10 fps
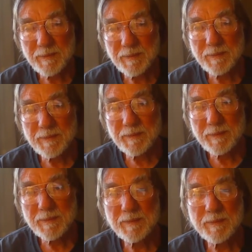
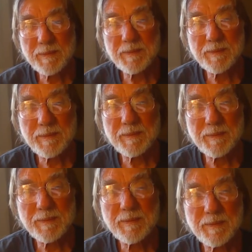
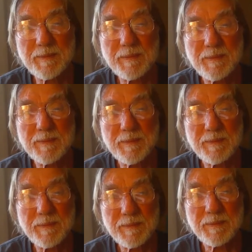
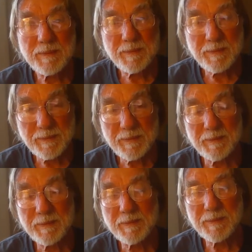(silent)